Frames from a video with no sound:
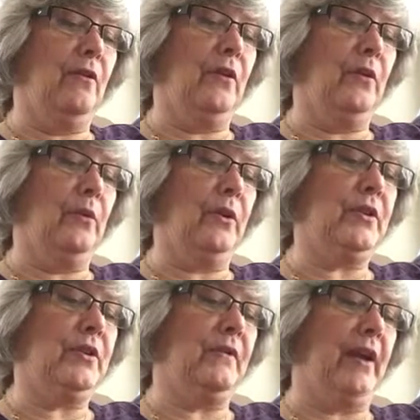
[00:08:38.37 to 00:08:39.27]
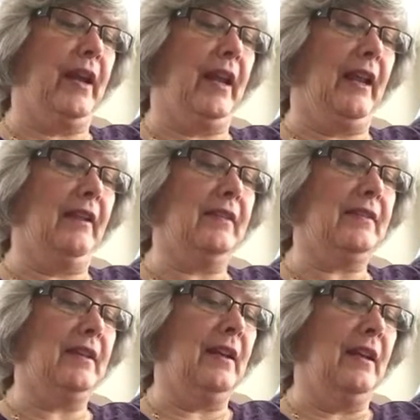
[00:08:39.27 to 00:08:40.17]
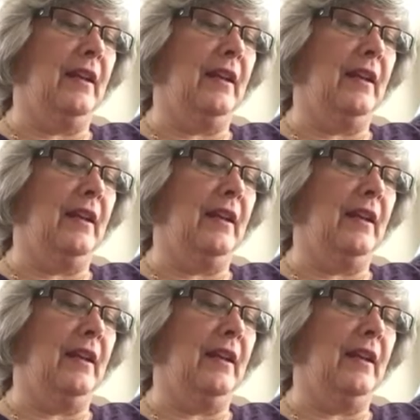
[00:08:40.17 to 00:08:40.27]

over the works of thy hands.